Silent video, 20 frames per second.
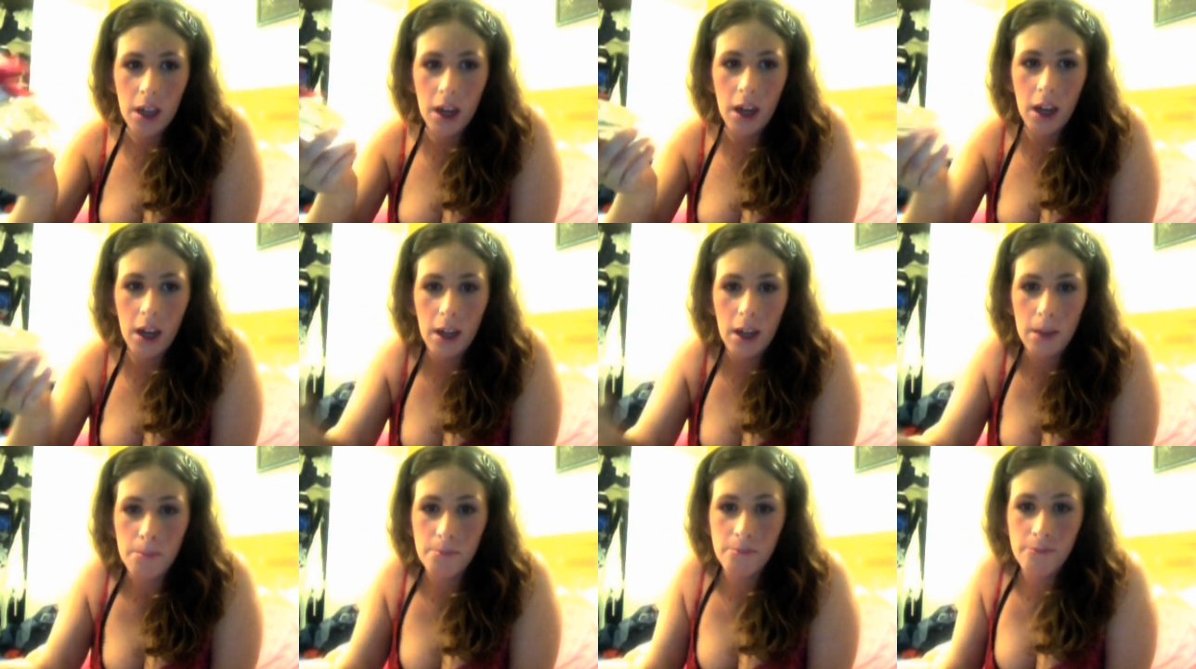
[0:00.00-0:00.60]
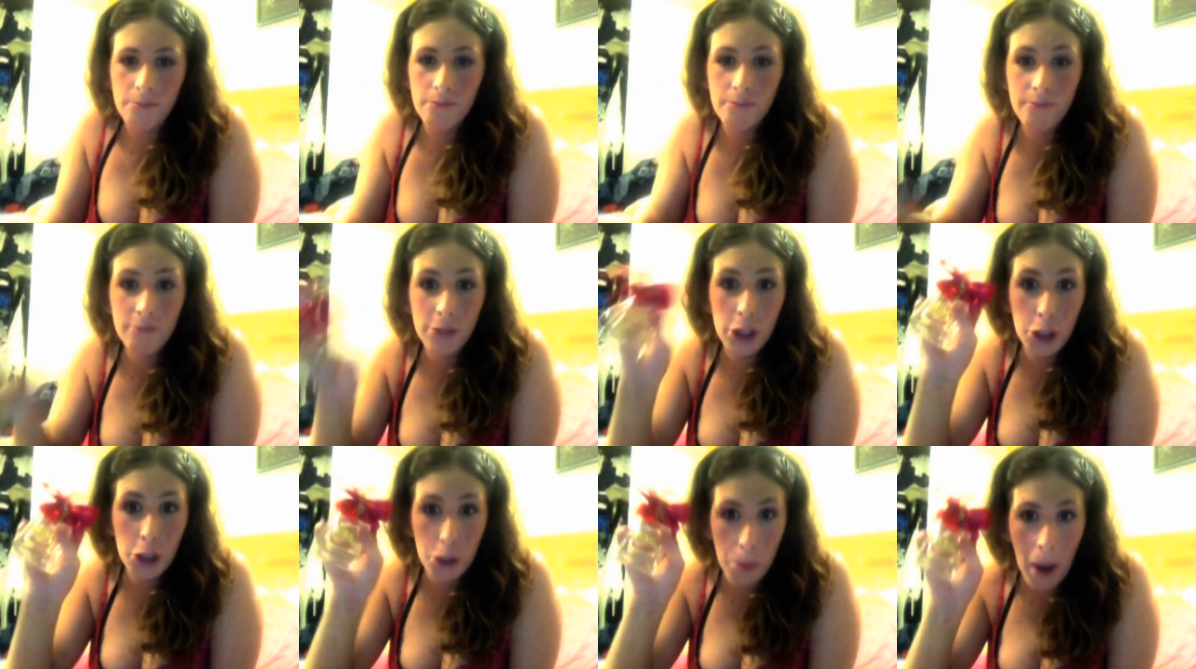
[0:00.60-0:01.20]
Um,
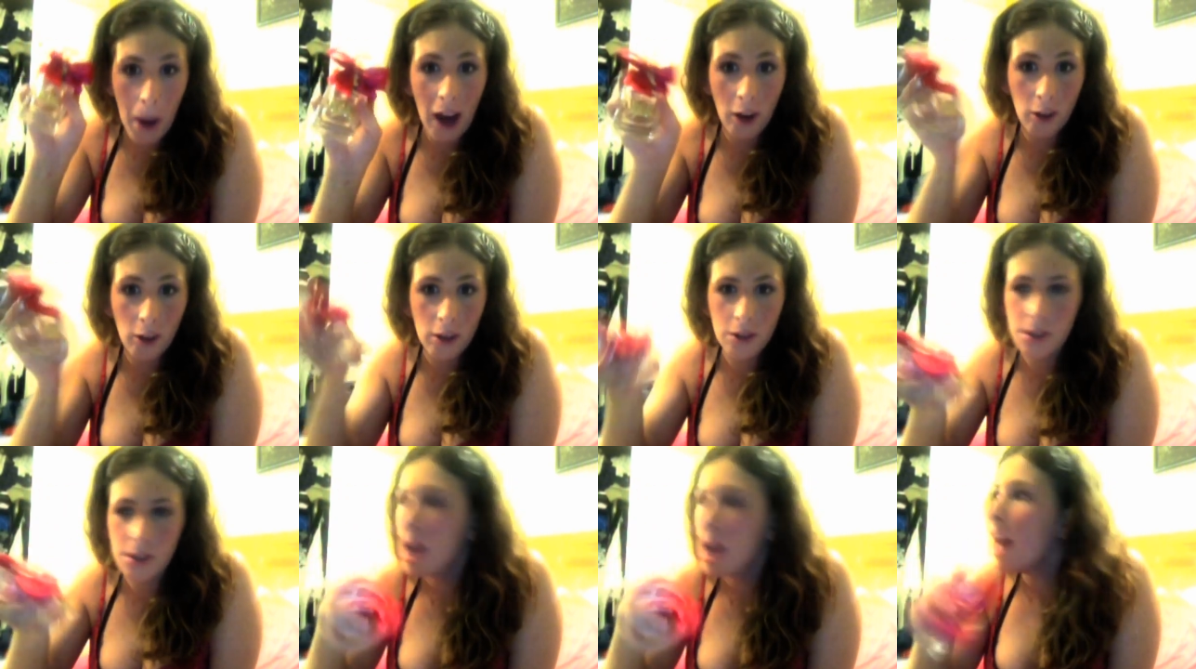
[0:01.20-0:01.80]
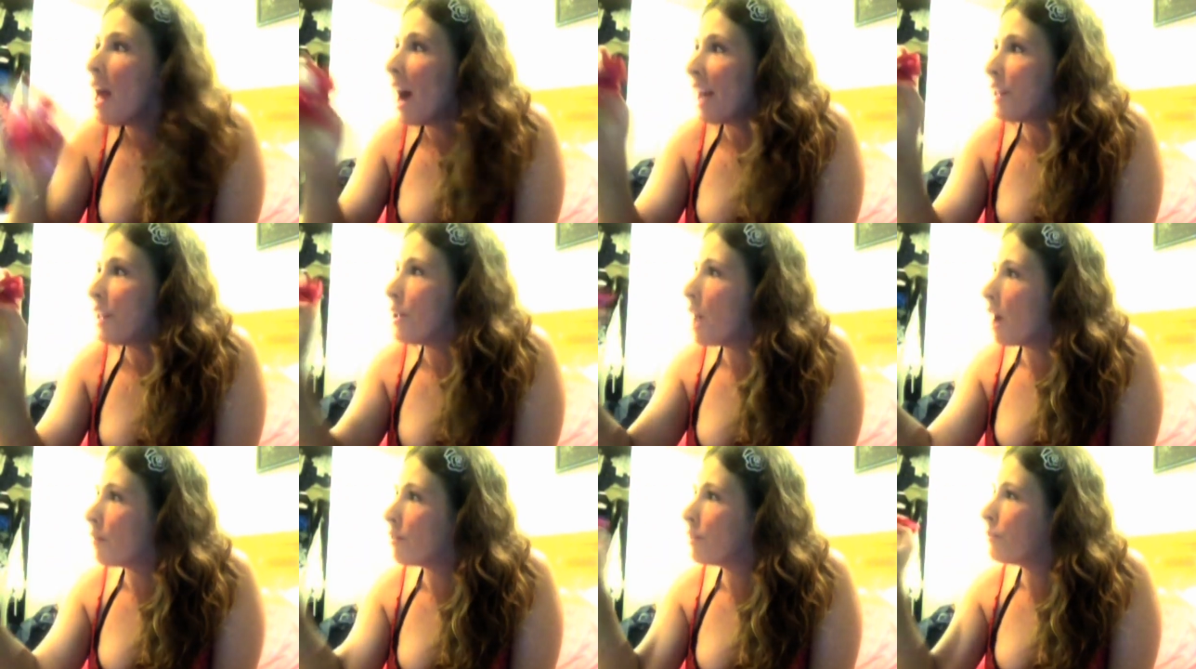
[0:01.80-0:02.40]
two bottles. I
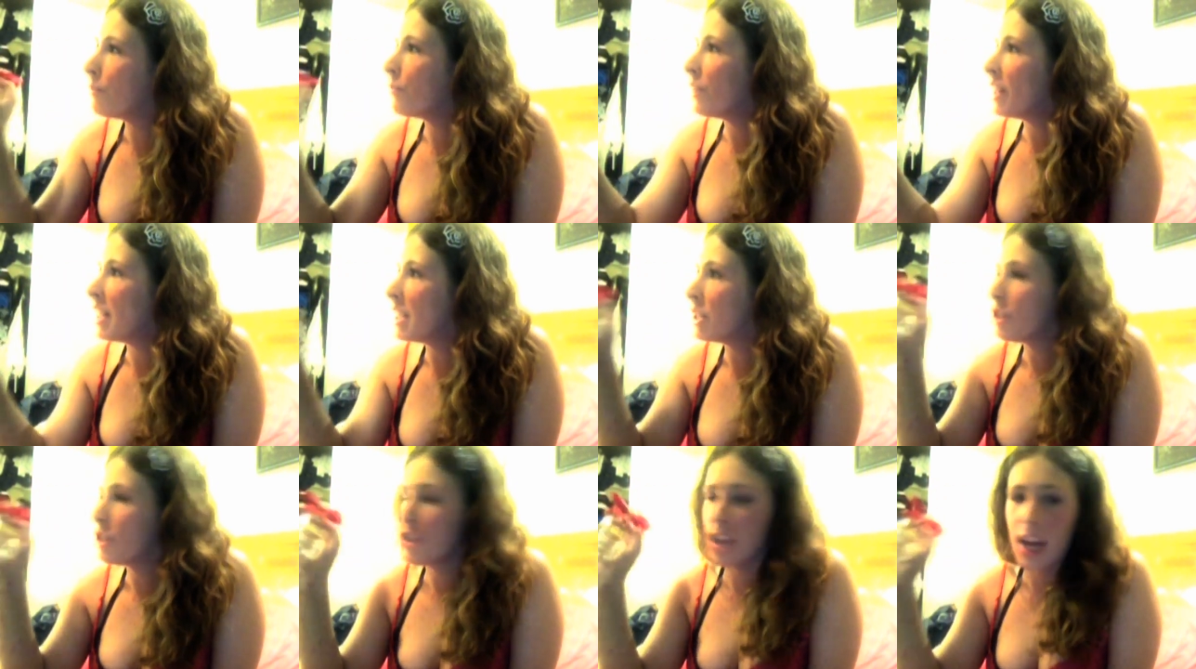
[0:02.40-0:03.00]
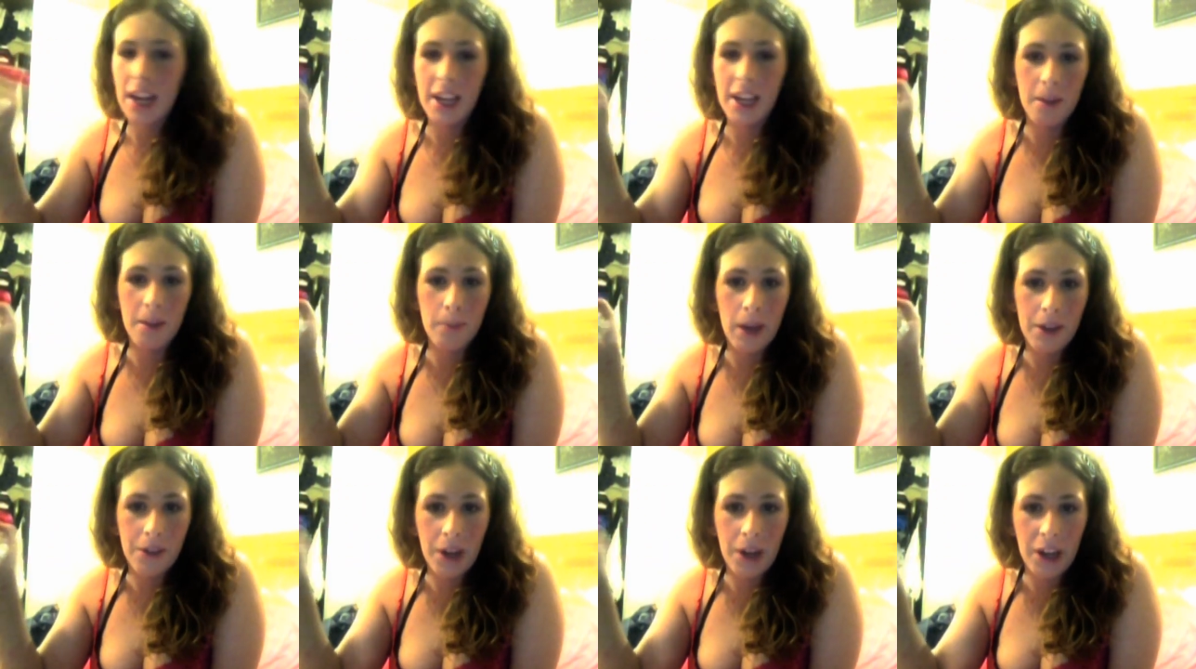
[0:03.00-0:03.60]
never finish any of
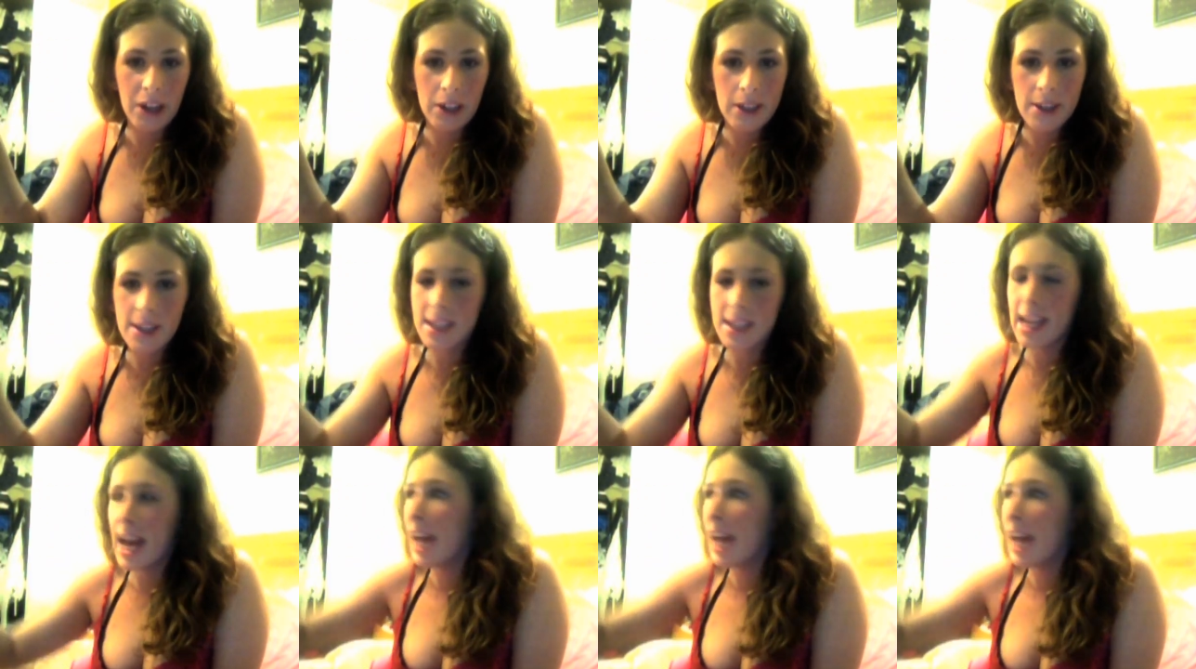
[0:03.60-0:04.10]
my fragrances.